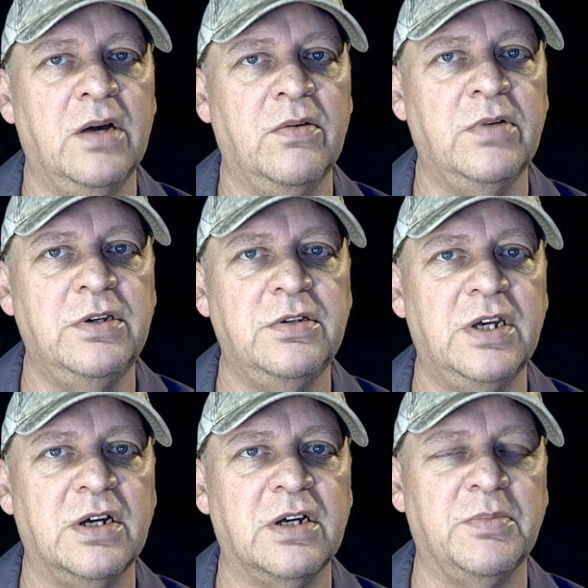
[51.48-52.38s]
When you
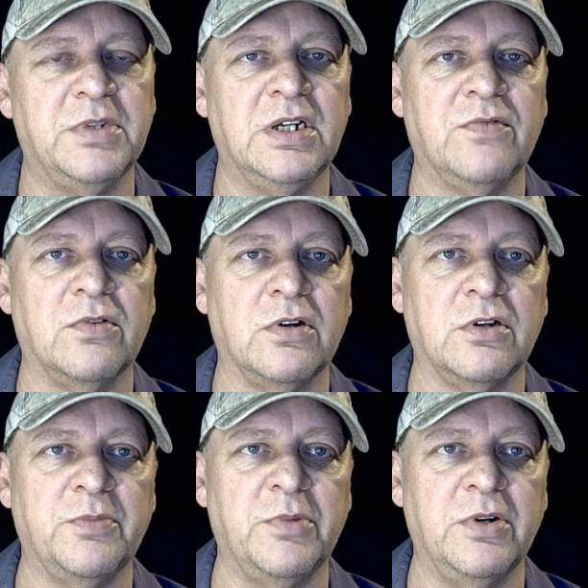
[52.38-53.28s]
jack up several
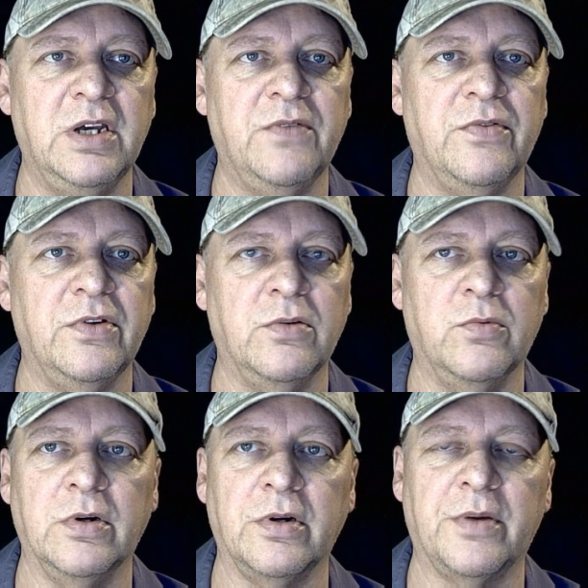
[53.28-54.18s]
cars per day for your
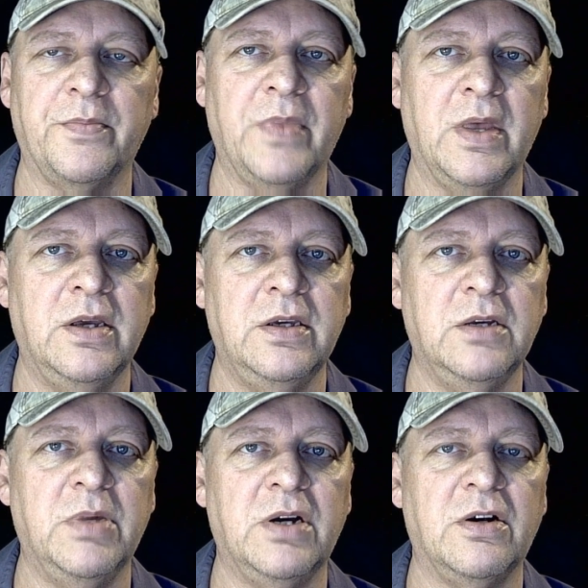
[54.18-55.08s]
work,
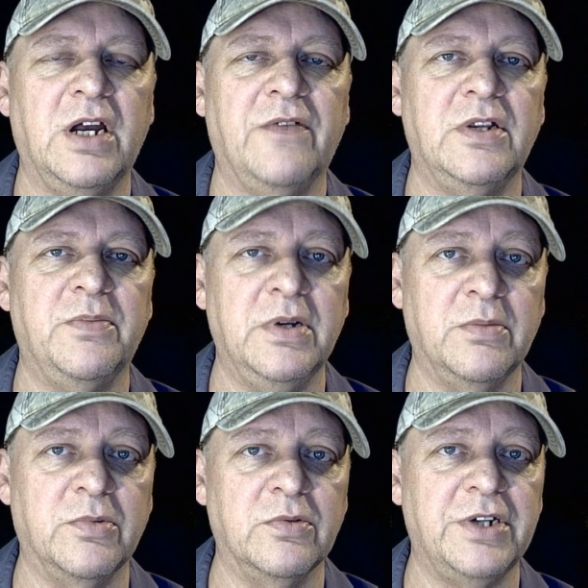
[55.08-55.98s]
you'd better have a
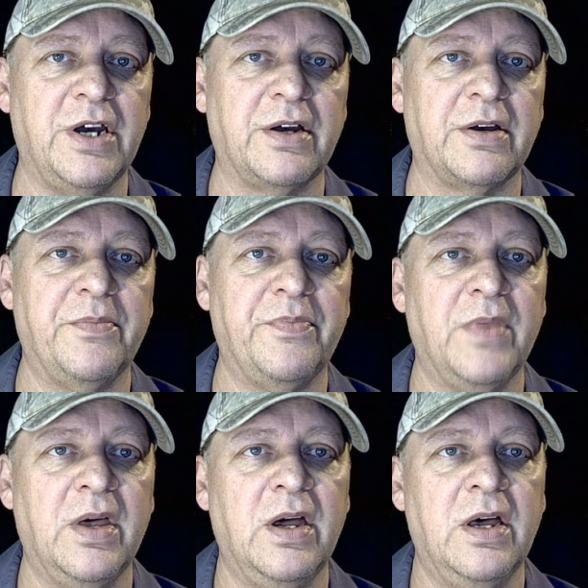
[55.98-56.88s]
dependable jack.
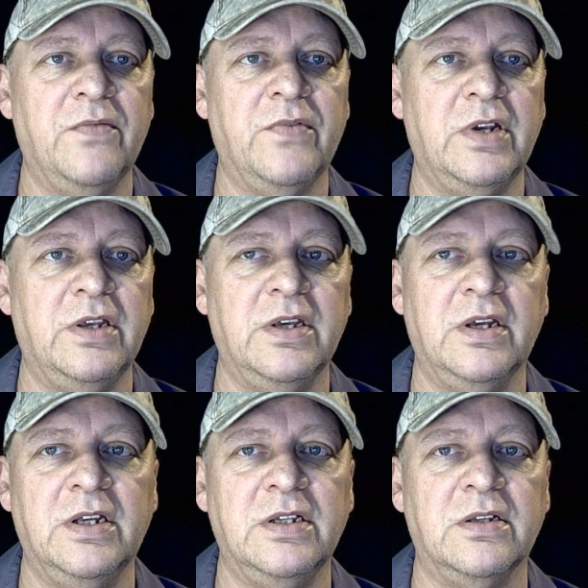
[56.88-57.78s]
Funny
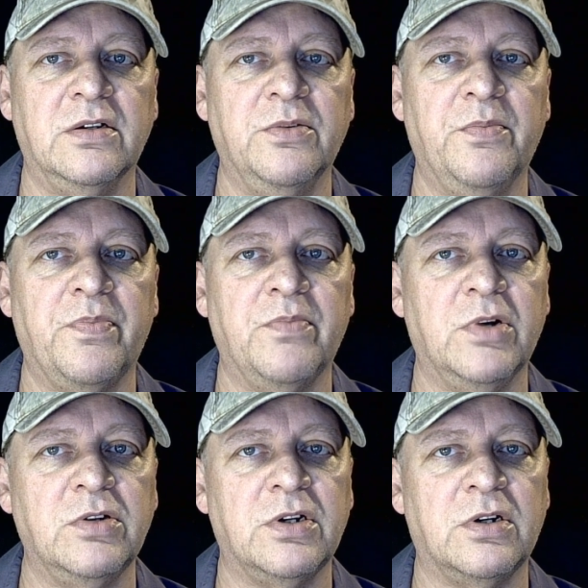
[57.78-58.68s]
thing is, though,
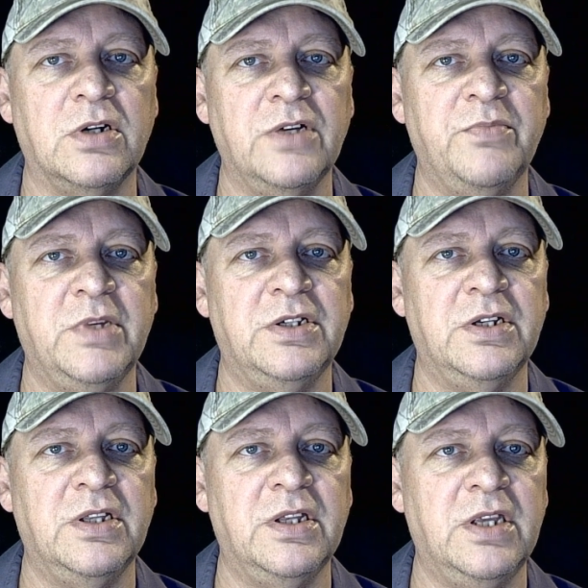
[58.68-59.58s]
most all have
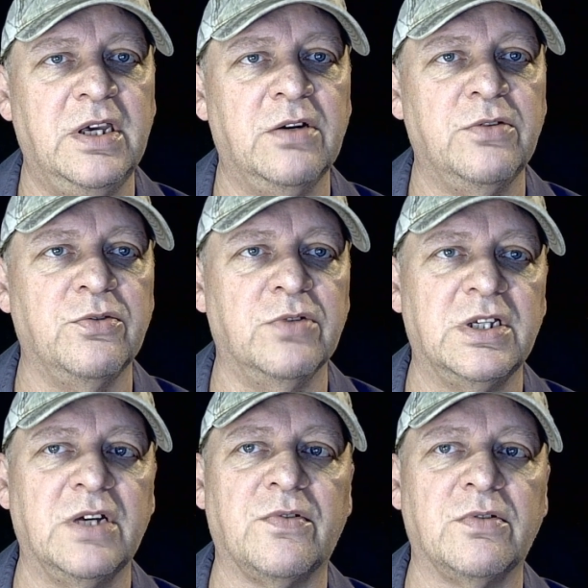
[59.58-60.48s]
mentioned that they go through
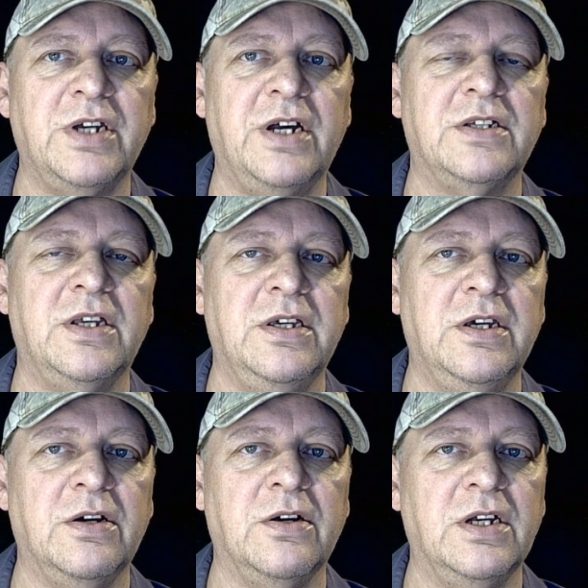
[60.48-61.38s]
several jacks a year